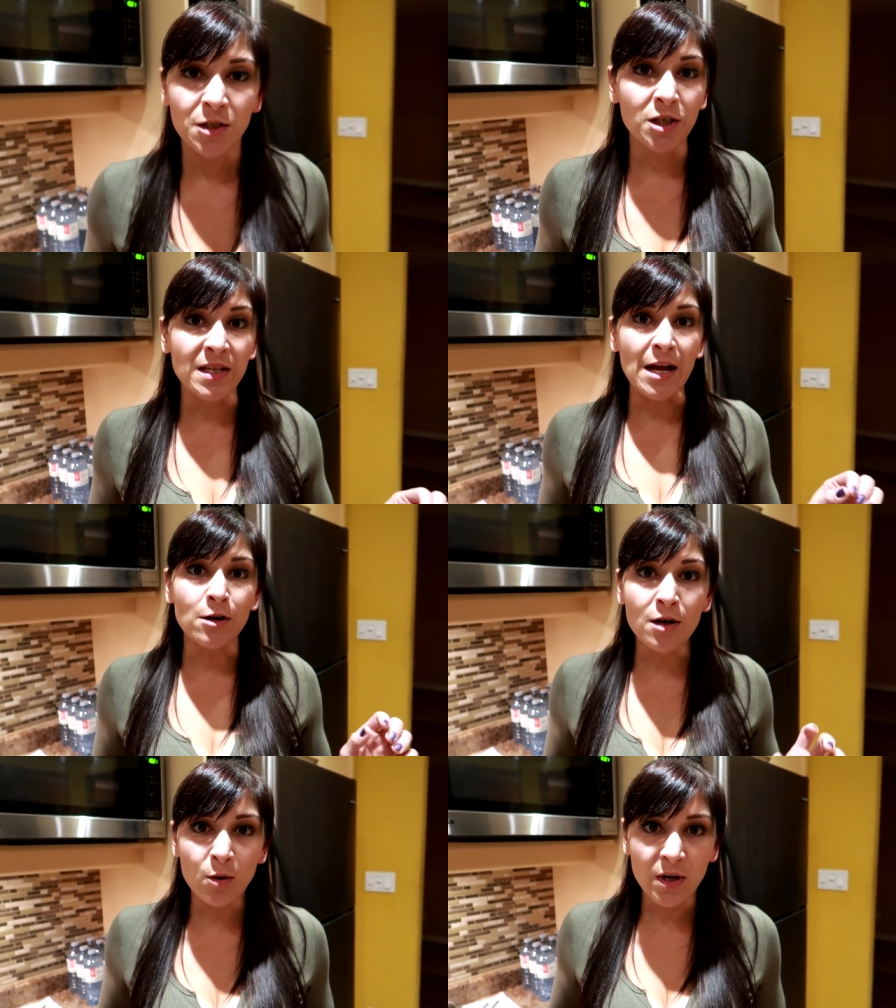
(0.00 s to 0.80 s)
She's at
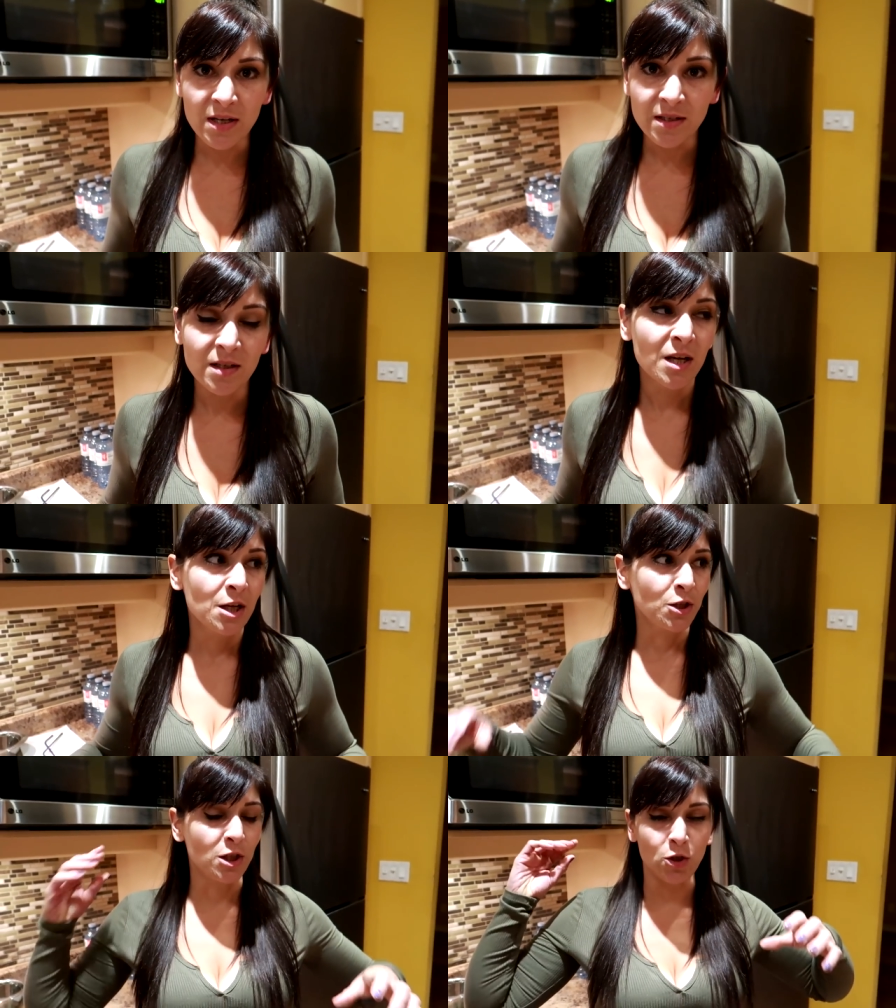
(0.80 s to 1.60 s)
her Nona's.
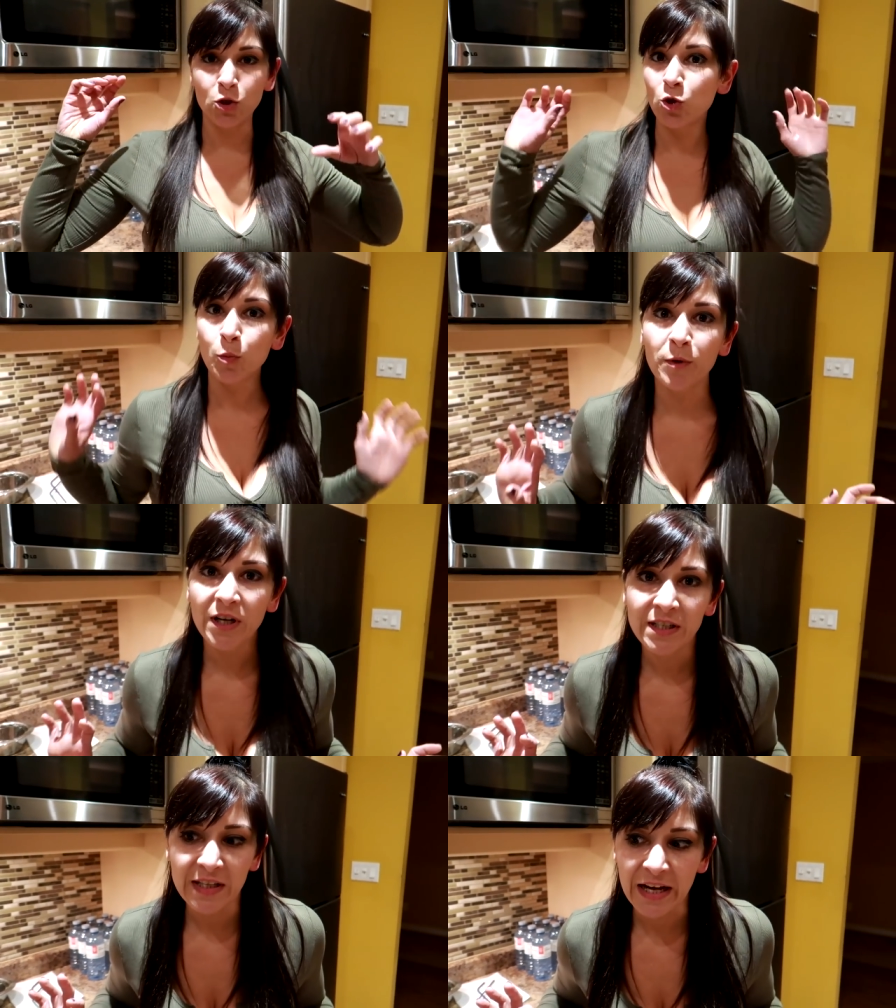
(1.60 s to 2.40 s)
She's super
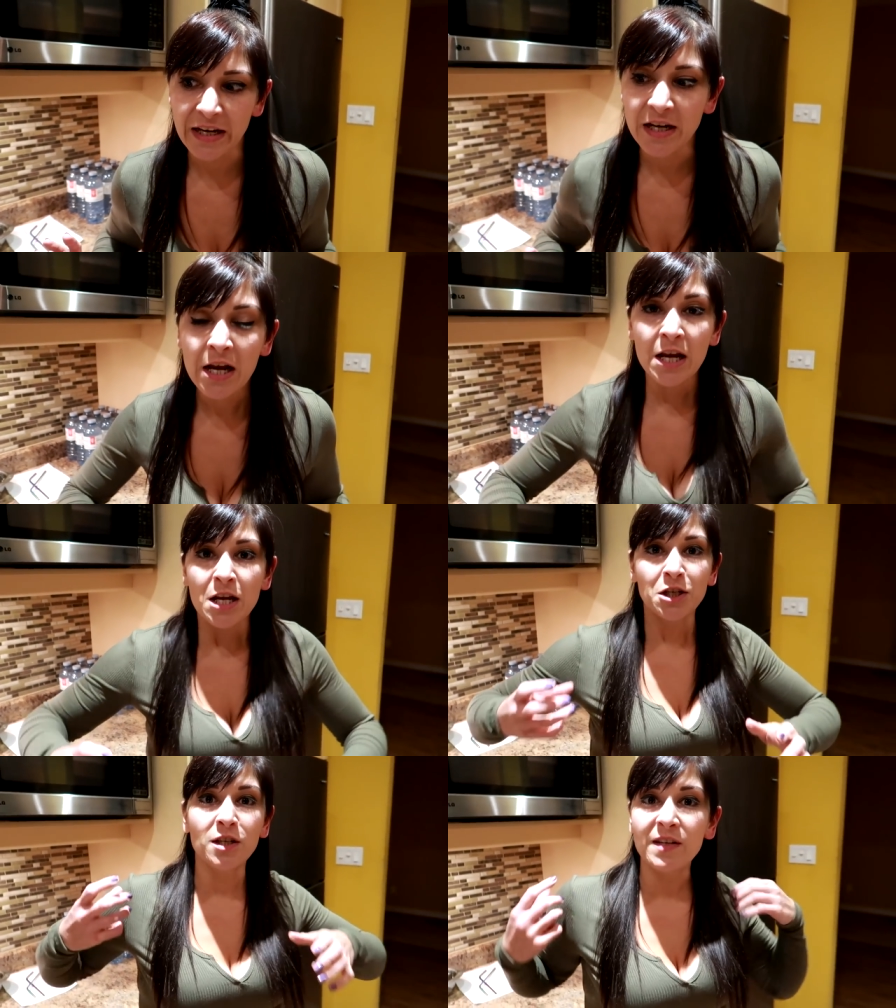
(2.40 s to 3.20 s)
excited.
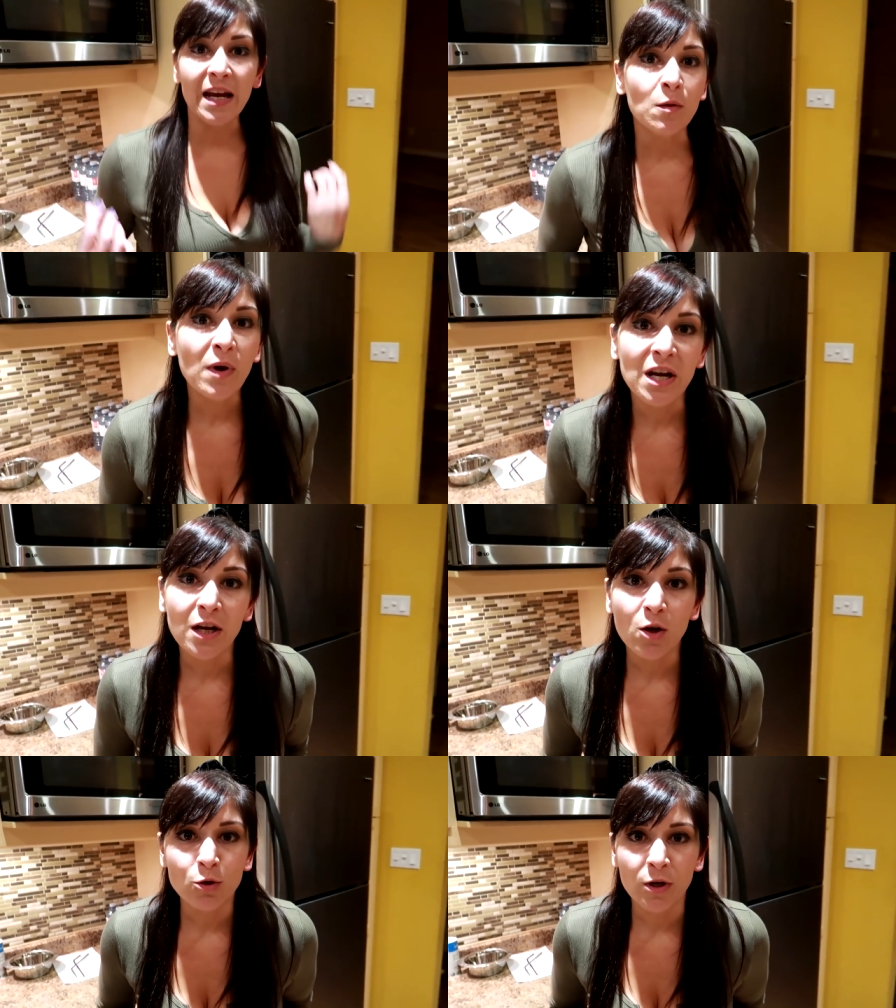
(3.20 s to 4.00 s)
She's getting ready
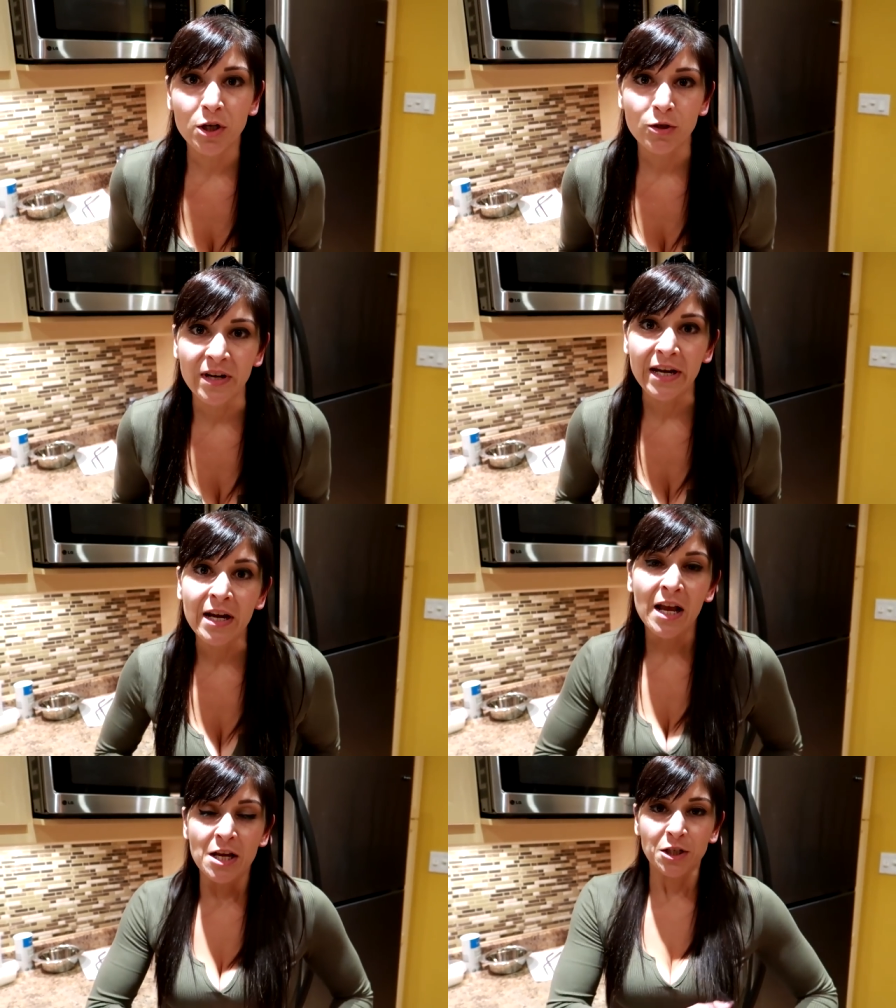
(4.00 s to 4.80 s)
to go
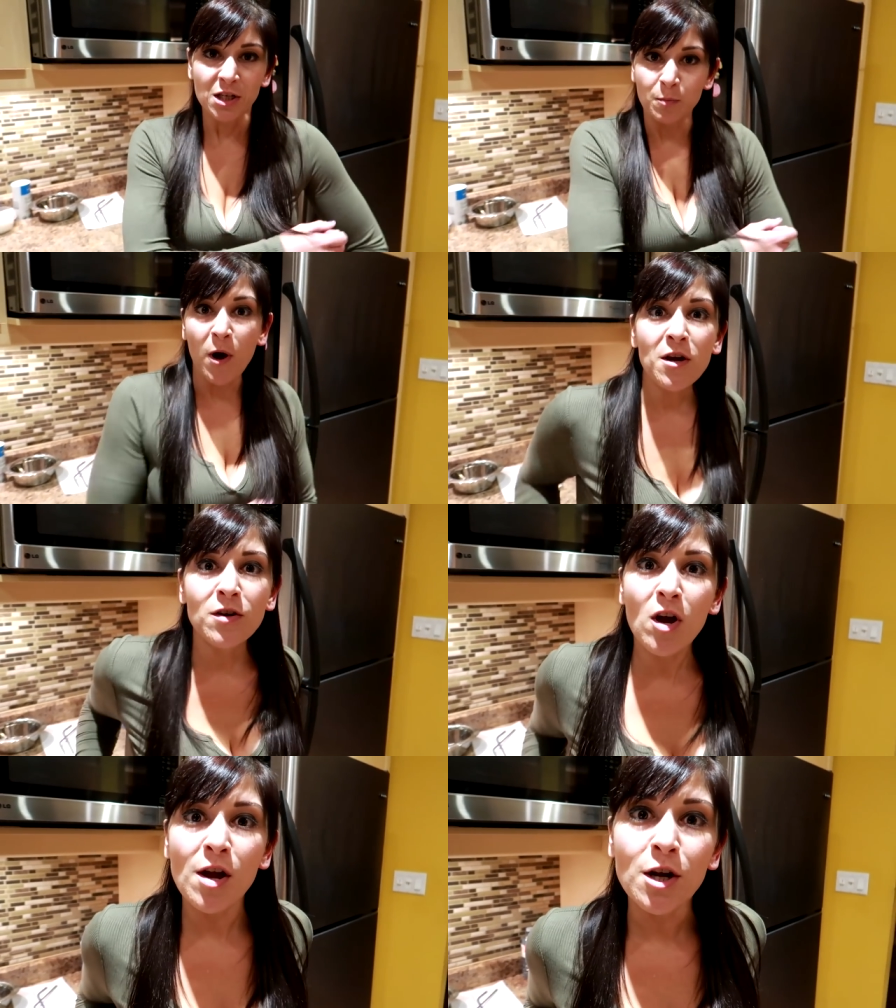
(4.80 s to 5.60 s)
trick-or-treating. She's
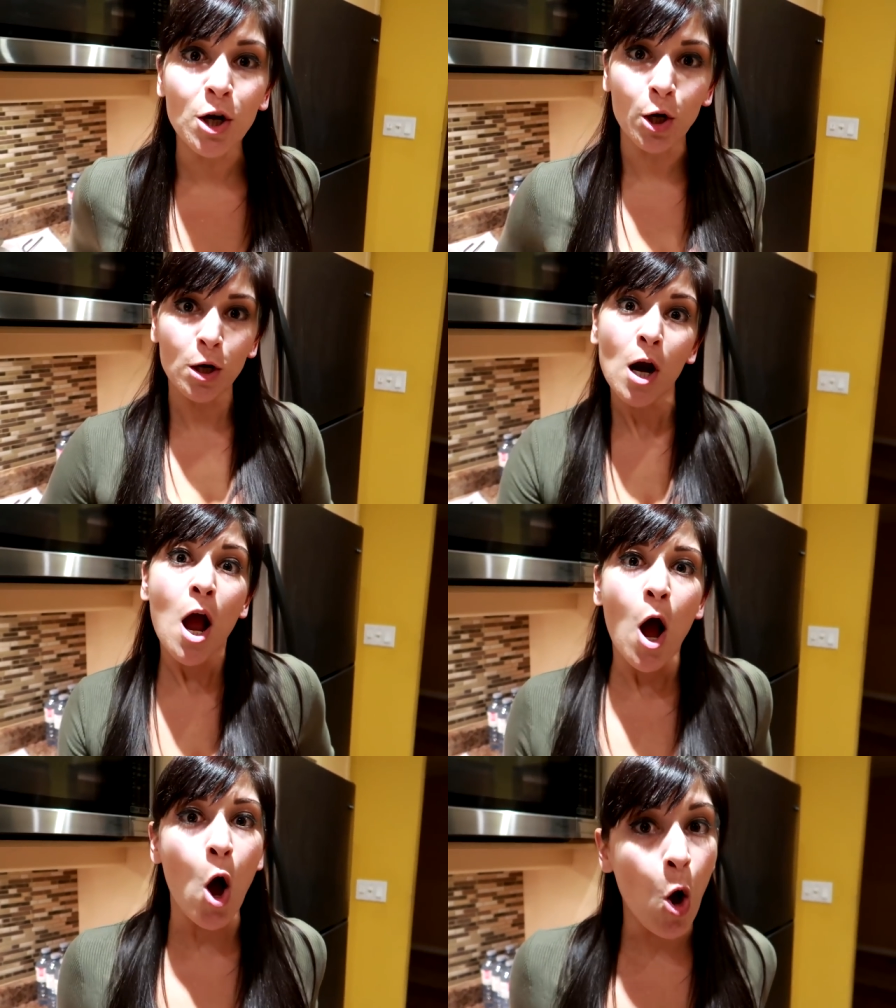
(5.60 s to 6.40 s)
putting on her
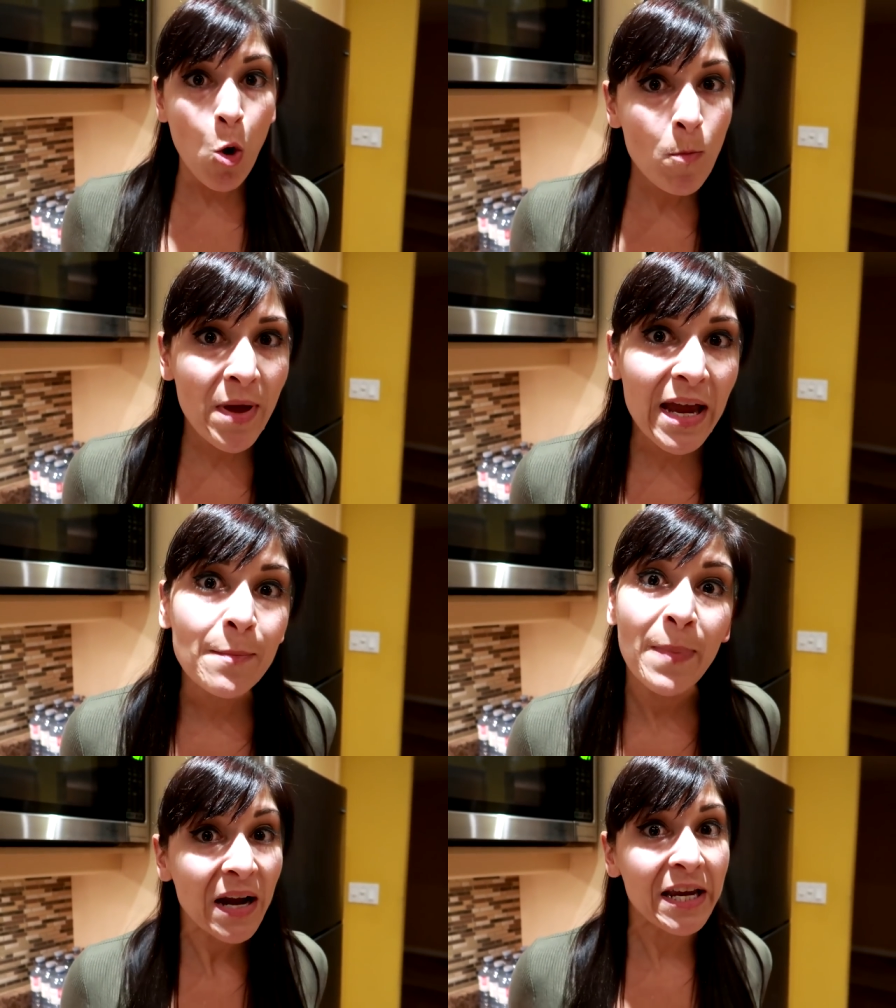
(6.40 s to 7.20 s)

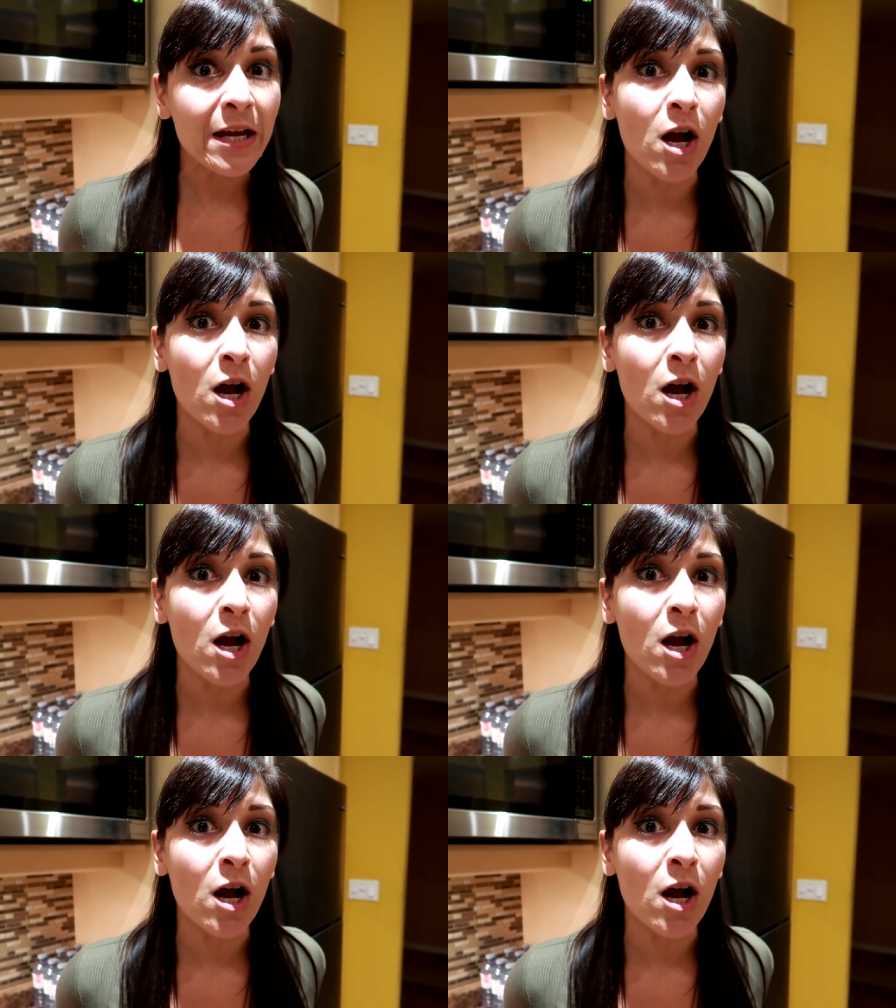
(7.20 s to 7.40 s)
homemade bunny